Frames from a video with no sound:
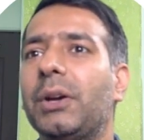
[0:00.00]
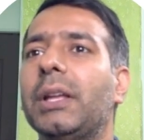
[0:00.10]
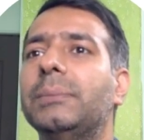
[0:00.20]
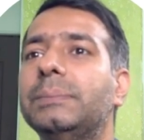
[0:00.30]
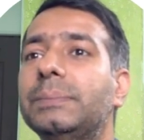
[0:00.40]
Okay,
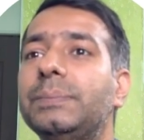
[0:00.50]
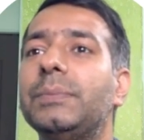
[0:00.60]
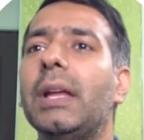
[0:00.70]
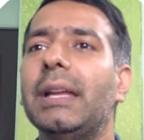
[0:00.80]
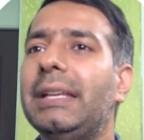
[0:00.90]

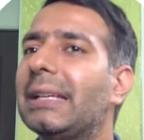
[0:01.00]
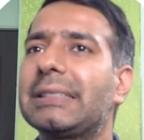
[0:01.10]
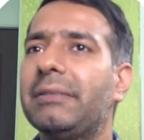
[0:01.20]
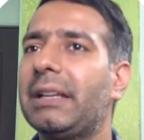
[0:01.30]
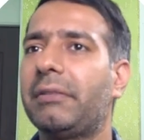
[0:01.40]
he has
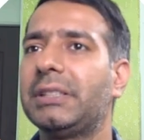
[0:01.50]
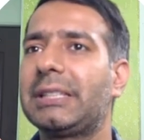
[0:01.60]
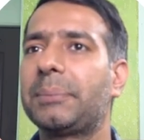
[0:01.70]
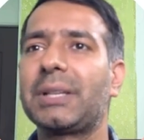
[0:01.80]
given every steps.